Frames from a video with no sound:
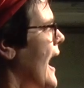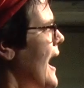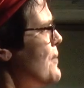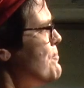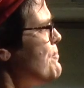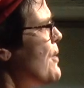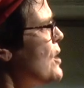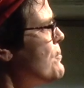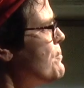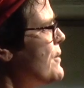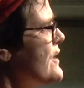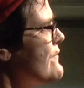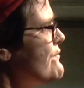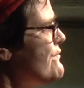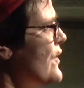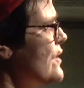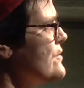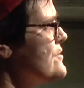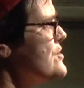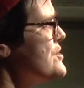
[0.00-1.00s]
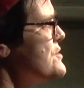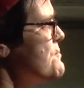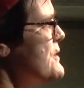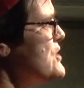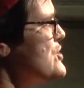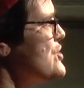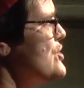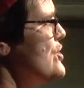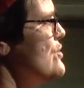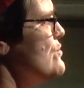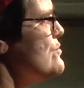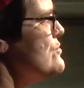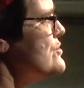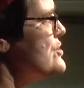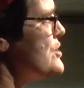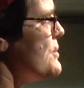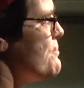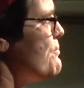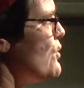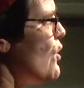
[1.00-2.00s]
Our public funds
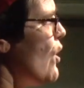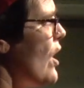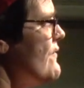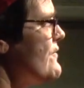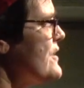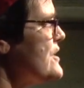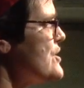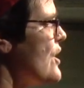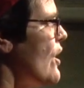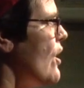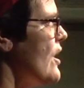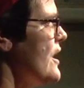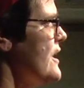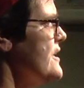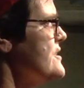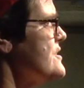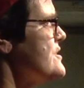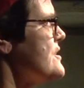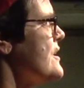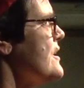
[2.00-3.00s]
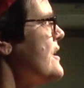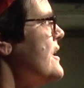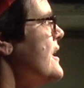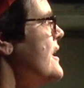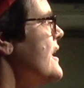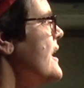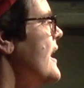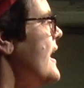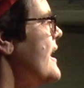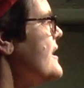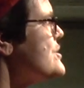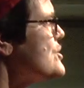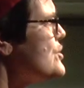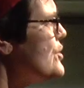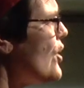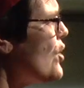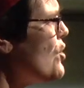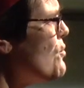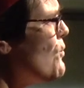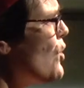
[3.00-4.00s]
misused to privatise. It's
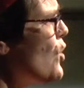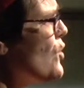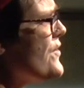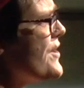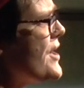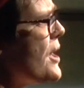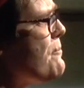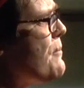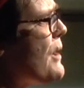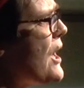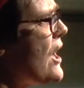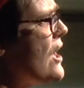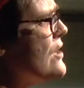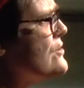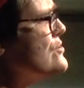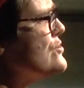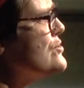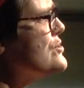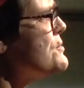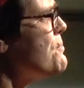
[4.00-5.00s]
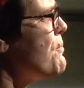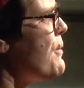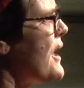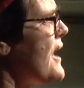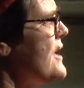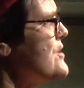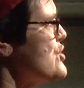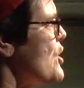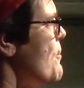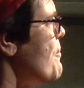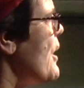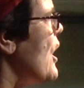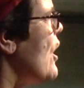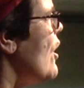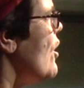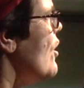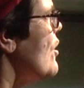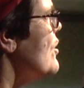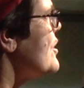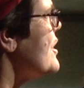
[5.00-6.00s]
no more than a plundered pleasure
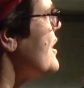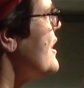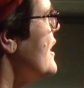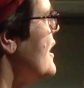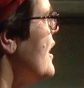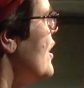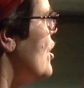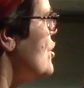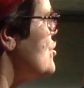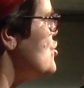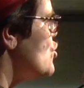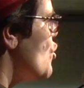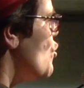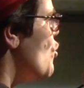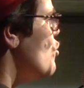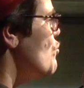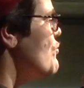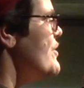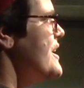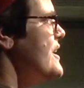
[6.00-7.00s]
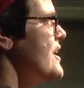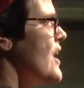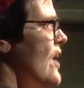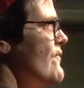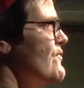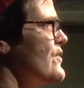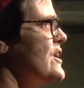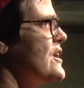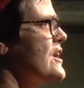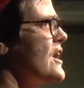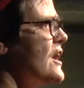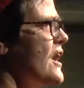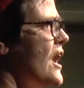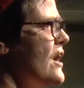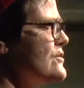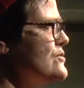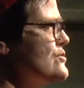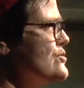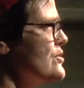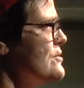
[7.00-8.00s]
park, a Tory-governed
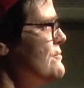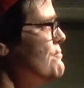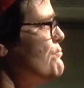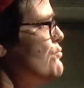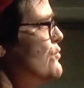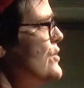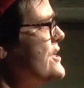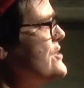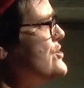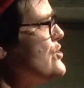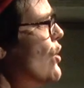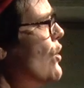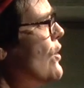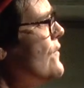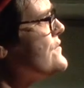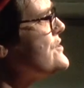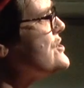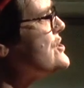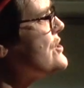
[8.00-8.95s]
London bridge of